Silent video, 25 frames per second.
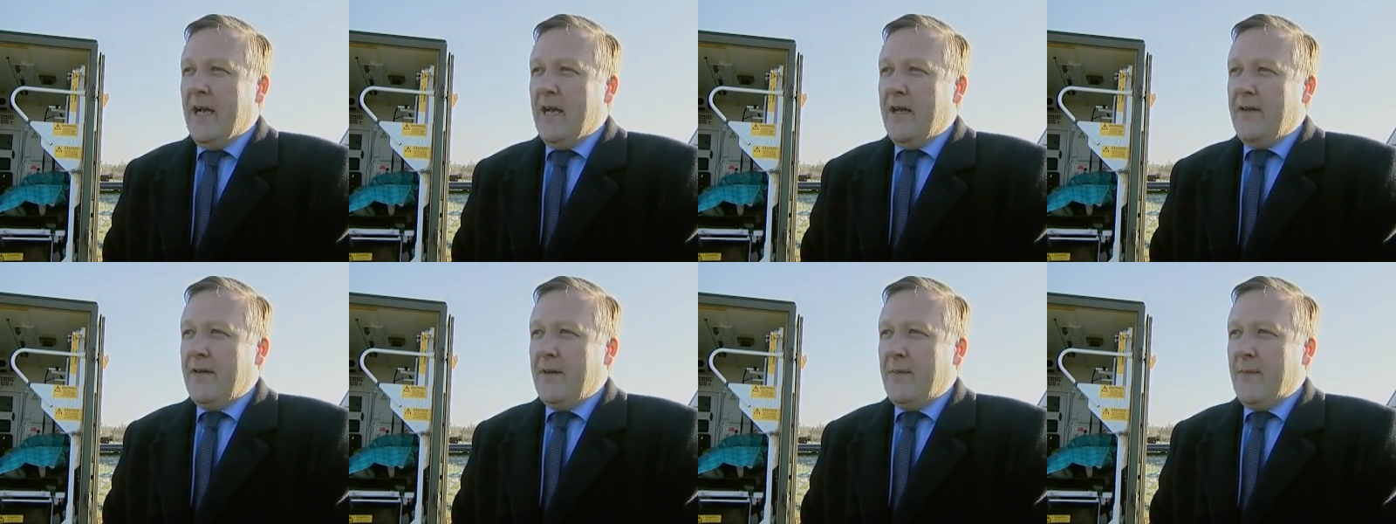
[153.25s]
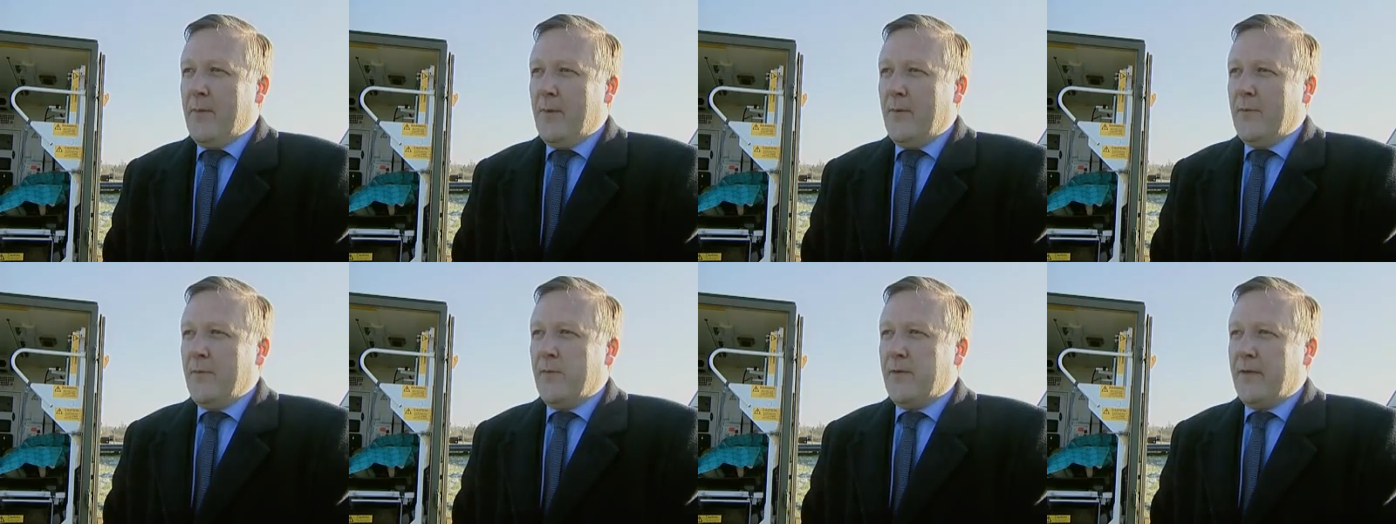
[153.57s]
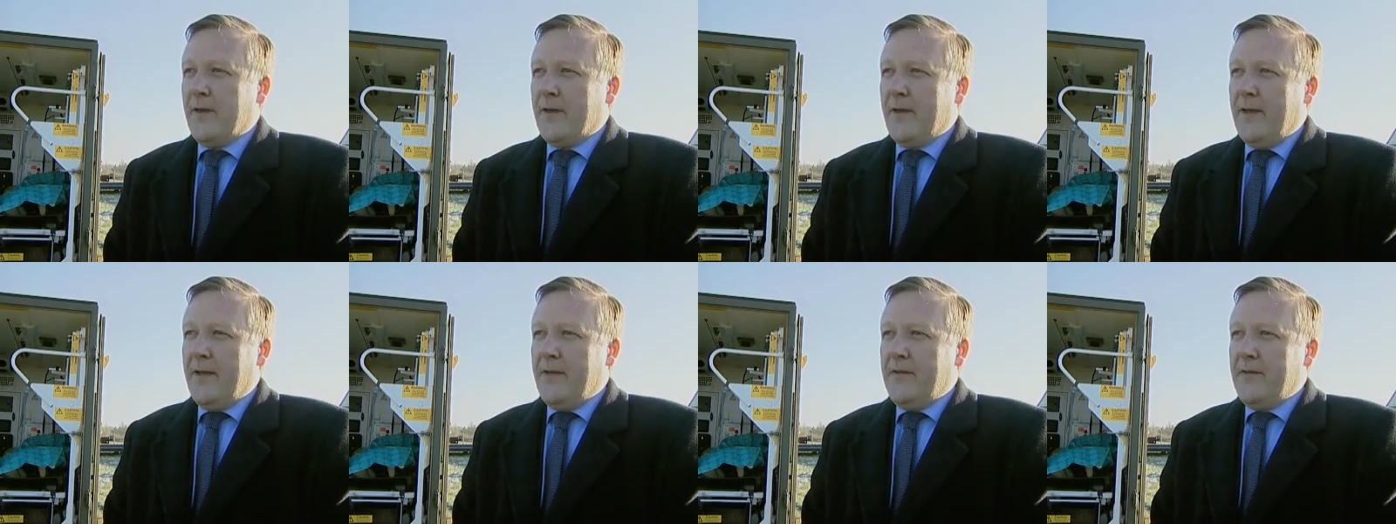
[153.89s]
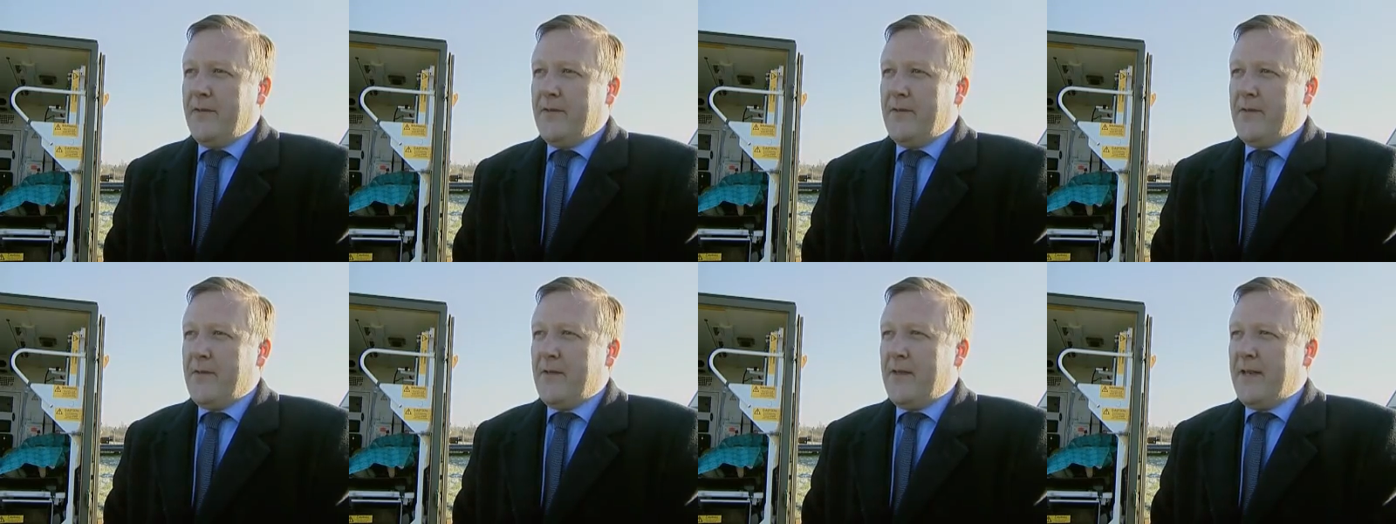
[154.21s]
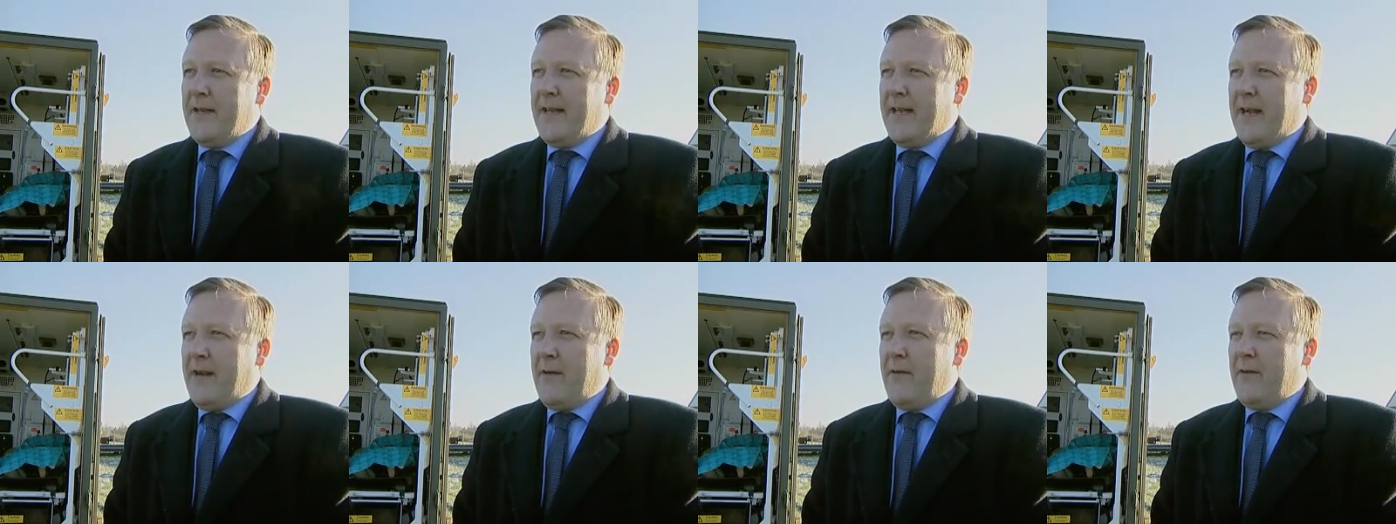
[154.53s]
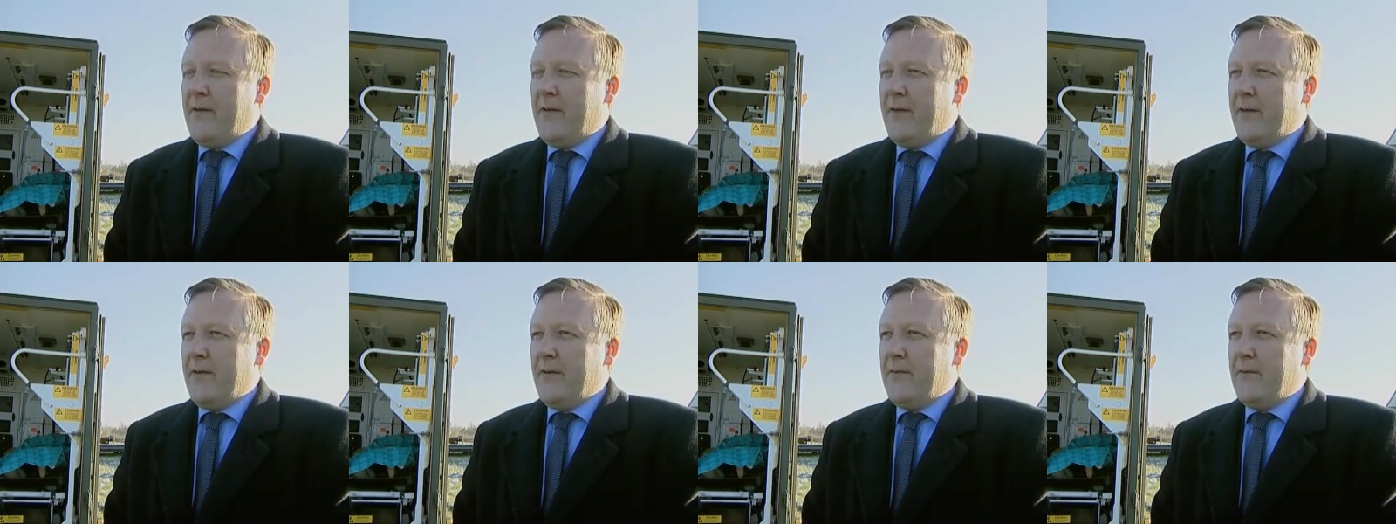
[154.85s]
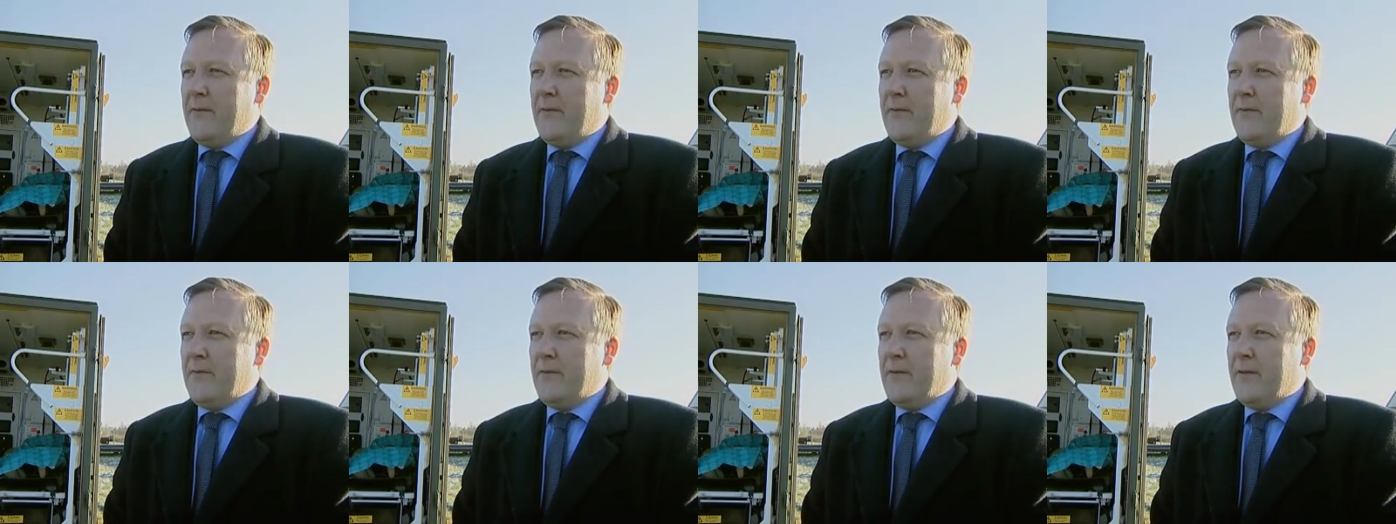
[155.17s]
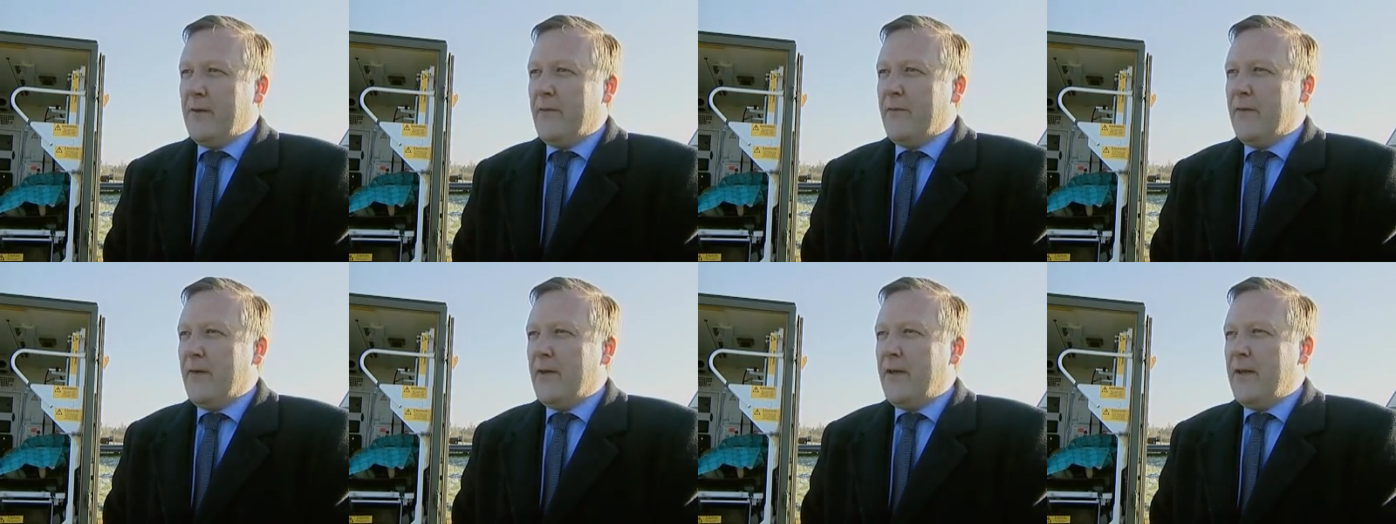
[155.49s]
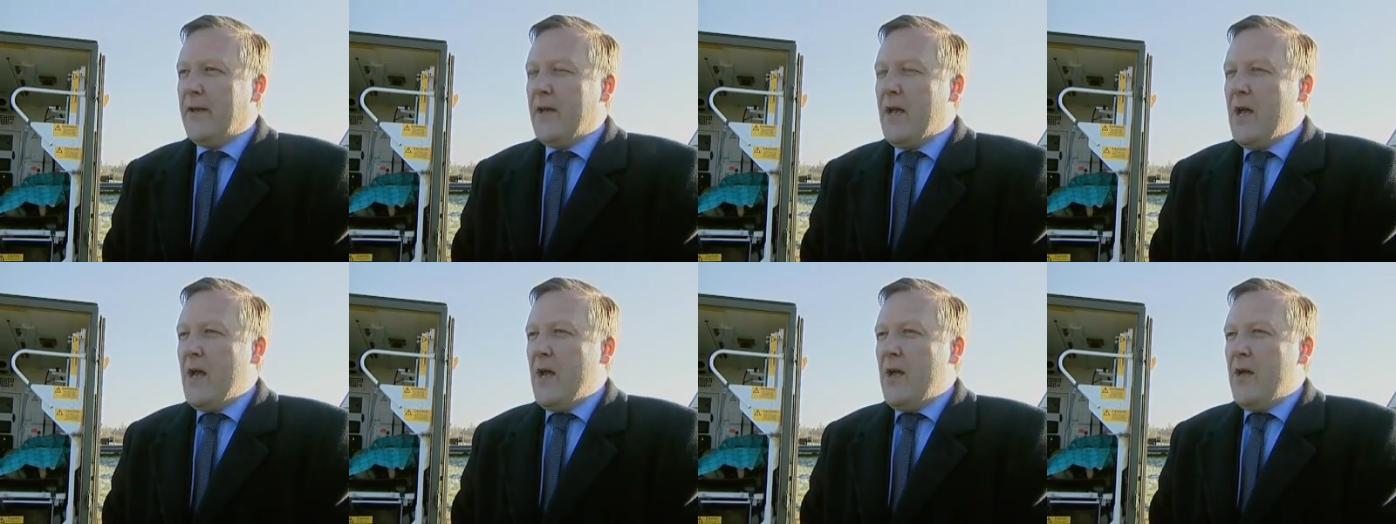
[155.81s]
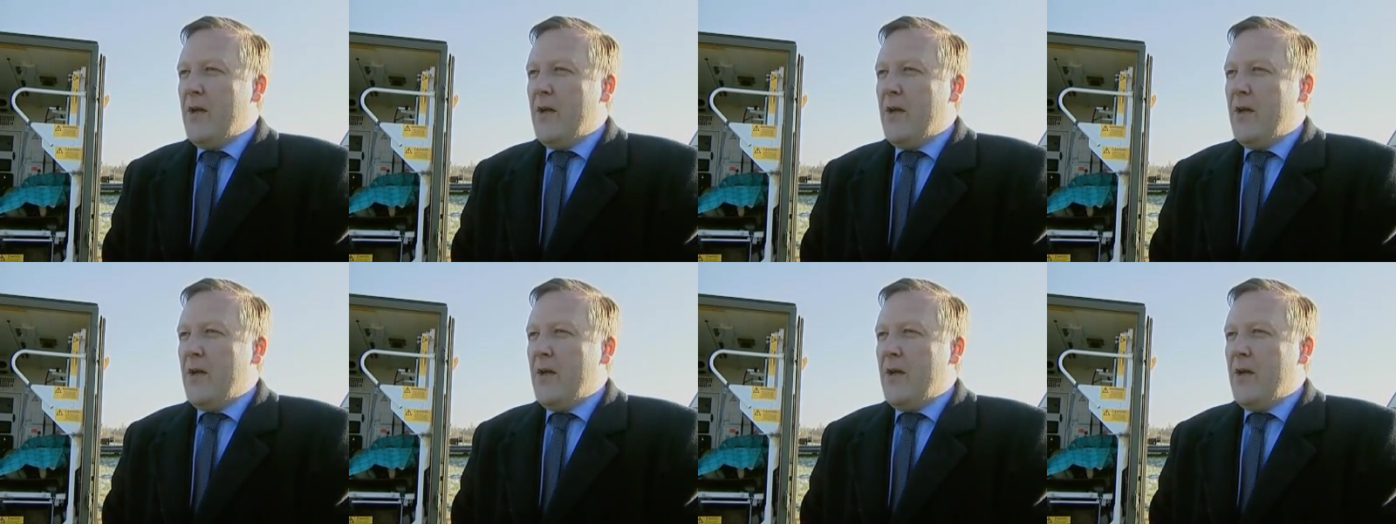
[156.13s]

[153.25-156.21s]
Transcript: and the important thing is they then carry the very